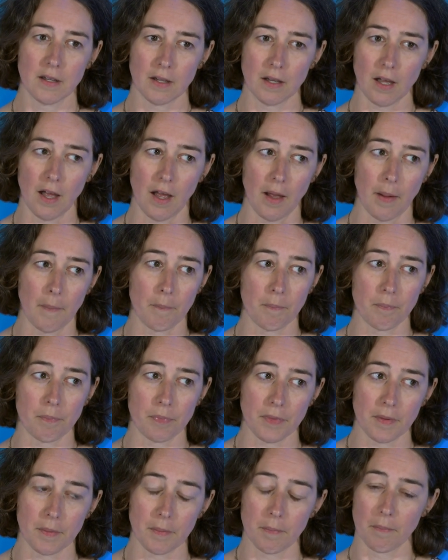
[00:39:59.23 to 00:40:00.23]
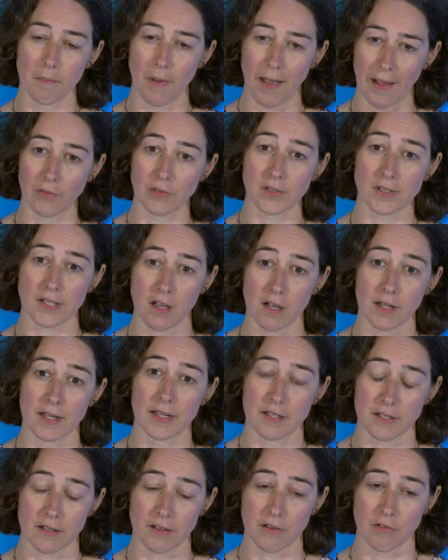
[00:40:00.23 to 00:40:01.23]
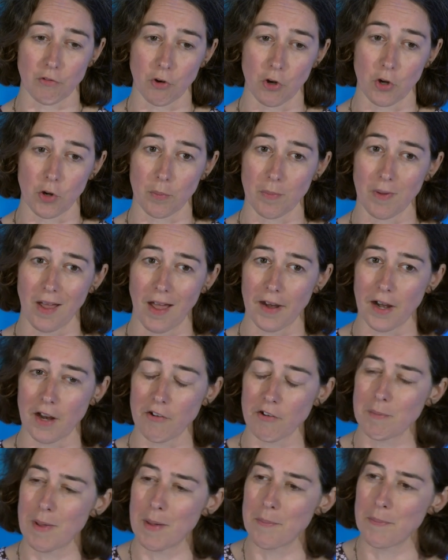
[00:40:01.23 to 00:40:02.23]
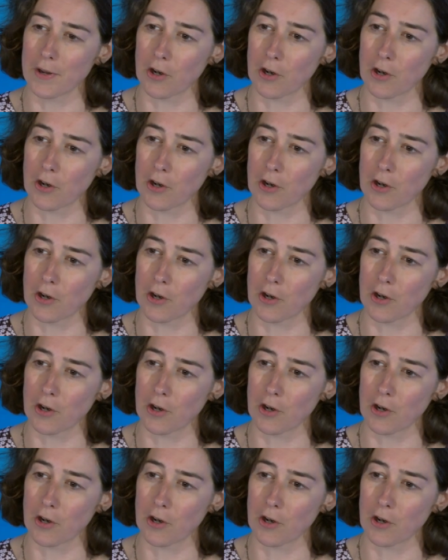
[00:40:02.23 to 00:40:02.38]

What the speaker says: the room. And I remember